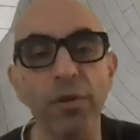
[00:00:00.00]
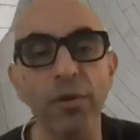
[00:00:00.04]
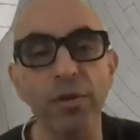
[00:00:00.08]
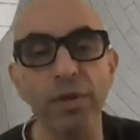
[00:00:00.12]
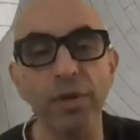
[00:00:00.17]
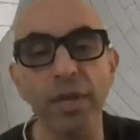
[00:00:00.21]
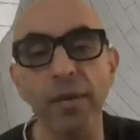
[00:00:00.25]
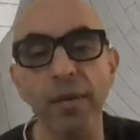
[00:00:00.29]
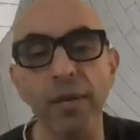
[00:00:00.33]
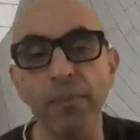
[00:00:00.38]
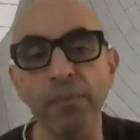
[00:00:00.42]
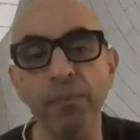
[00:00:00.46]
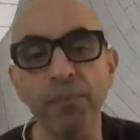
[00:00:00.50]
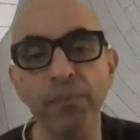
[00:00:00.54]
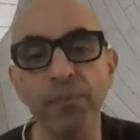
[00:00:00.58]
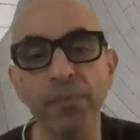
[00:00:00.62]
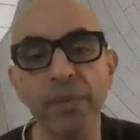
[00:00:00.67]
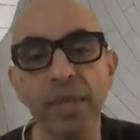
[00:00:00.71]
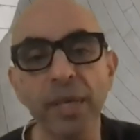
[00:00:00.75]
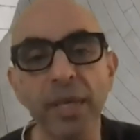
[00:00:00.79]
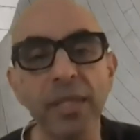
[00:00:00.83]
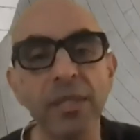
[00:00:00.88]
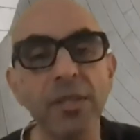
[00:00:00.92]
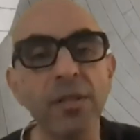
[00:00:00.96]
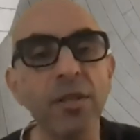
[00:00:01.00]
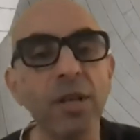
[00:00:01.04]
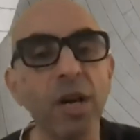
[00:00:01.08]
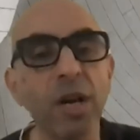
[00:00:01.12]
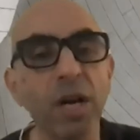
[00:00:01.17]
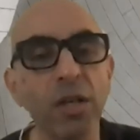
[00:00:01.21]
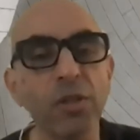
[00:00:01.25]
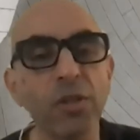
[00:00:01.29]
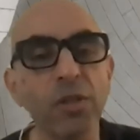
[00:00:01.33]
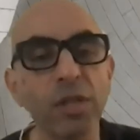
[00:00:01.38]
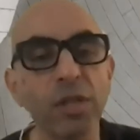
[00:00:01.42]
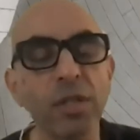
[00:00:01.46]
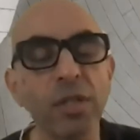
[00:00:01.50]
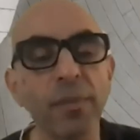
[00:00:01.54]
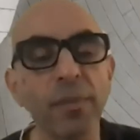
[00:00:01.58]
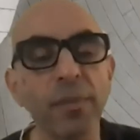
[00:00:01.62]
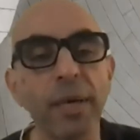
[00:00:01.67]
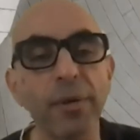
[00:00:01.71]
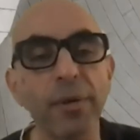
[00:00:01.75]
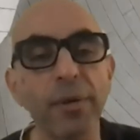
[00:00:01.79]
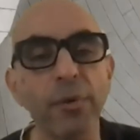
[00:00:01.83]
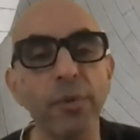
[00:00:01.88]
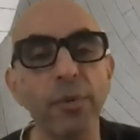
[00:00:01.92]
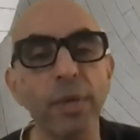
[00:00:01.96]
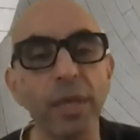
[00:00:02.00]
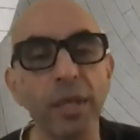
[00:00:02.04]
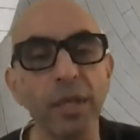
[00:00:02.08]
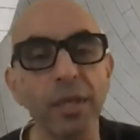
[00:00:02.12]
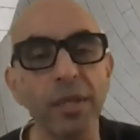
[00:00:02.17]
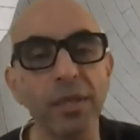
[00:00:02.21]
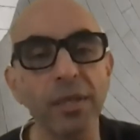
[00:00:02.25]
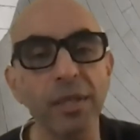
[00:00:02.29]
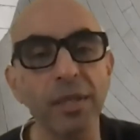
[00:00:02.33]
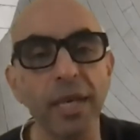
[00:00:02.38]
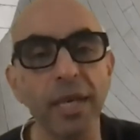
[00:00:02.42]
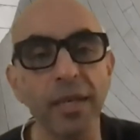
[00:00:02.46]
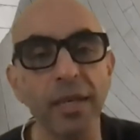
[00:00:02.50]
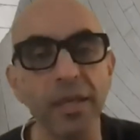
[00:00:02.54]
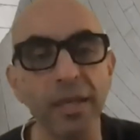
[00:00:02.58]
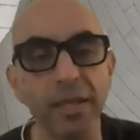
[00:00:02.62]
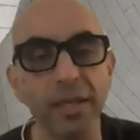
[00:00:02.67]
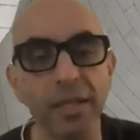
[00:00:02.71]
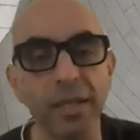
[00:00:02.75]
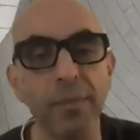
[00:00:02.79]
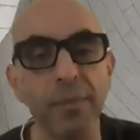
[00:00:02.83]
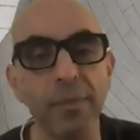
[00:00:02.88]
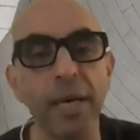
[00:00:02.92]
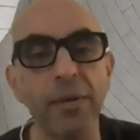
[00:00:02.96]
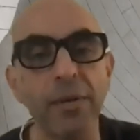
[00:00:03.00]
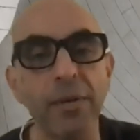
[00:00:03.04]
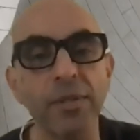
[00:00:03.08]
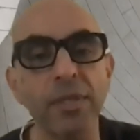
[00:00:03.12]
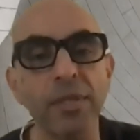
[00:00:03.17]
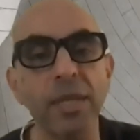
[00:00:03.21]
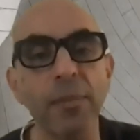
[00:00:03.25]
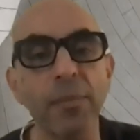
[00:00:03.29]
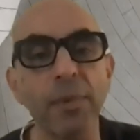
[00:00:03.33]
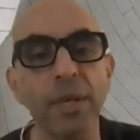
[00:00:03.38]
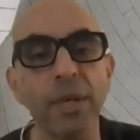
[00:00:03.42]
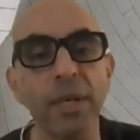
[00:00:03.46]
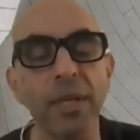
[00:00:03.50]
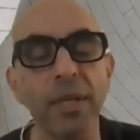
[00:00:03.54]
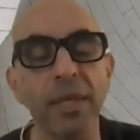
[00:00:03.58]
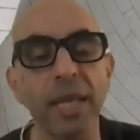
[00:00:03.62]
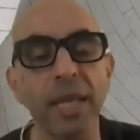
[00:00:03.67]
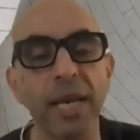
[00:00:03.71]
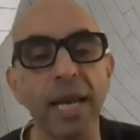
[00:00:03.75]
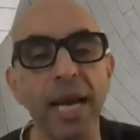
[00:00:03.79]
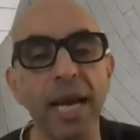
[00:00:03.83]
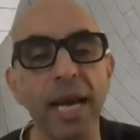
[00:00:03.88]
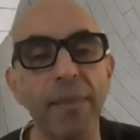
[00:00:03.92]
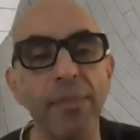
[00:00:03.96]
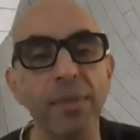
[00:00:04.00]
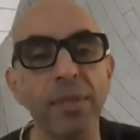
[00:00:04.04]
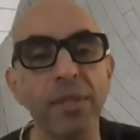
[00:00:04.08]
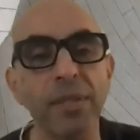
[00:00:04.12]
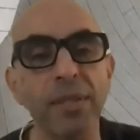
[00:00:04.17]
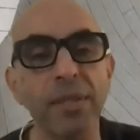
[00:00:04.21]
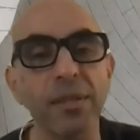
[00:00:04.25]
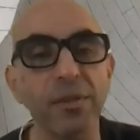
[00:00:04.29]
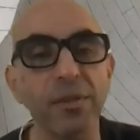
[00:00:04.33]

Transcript: to them. It's not just about the real estate; it's about something that happens in